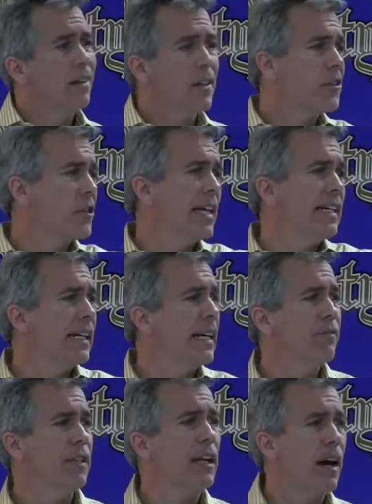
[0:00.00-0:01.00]
Let's say you
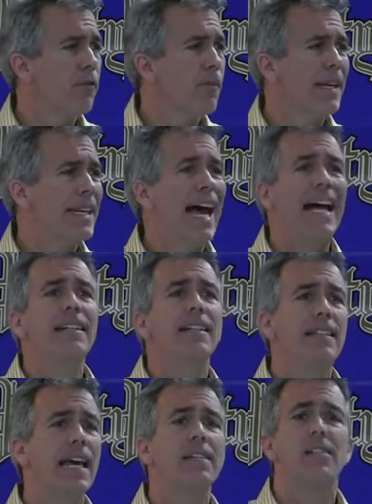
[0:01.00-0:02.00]
give the government 9
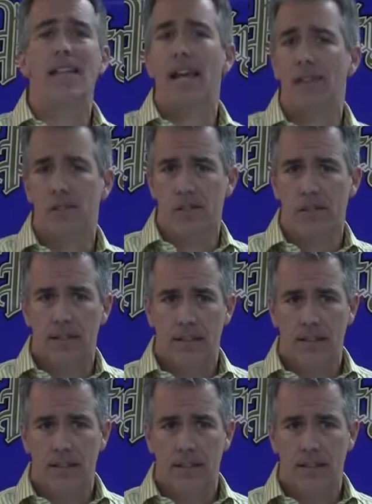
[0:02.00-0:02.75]
to 10 cents.